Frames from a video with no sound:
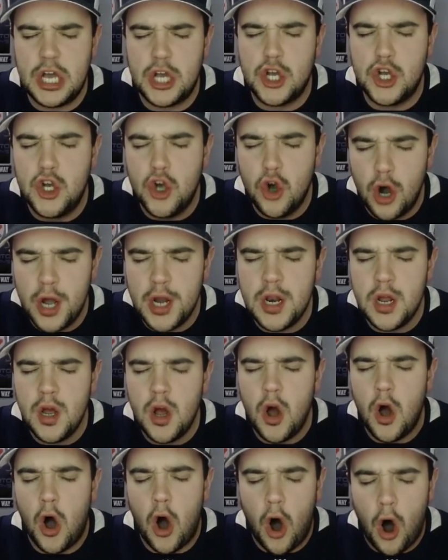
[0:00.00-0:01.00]
good
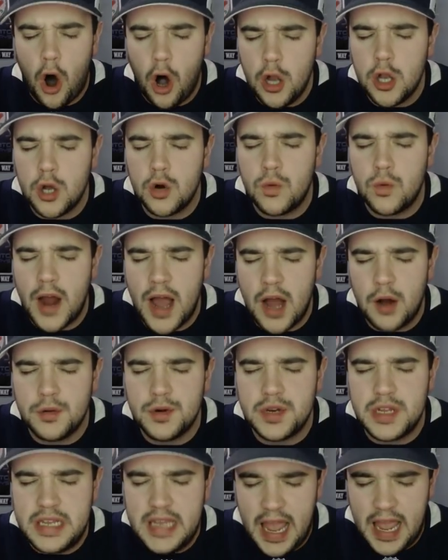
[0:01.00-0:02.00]

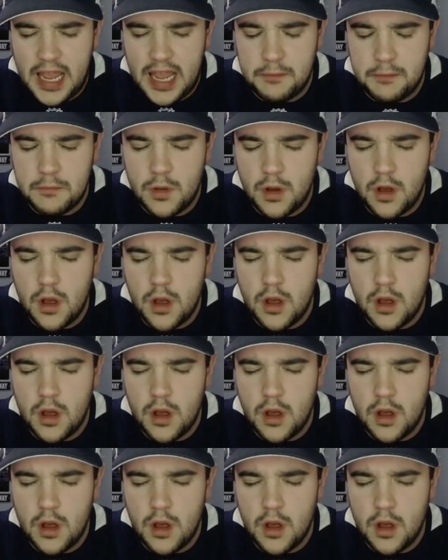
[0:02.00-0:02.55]
all-around game